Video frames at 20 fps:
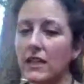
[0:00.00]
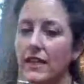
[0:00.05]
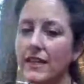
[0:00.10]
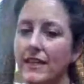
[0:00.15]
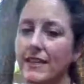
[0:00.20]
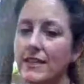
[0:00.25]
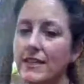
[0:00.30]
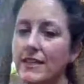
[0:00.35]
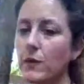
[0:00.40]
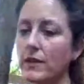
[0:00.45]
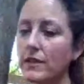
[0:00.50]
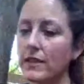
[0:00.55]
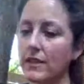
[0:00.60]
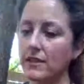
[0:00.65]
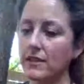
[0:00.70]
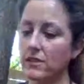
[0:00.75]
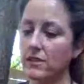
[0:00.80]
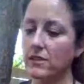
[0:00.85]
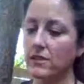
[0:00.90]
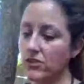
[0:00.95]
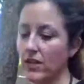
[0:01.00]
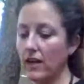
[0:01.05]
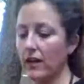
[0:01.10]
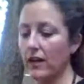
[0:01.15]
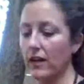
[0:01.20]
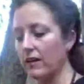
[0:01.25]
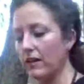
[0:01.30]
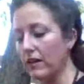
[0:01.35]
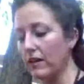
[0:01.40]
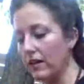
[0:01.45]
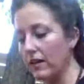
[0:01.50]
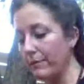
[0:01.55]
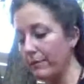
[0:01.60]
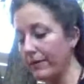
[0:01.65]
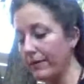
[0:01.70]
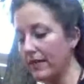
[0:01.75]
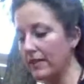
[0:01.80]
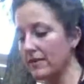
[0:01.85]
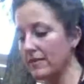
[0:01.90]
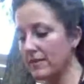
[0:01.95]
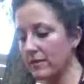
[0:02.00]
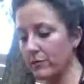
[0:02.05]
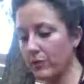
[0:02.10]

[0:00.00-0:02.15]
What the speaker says: Like it's one thing to share our opinions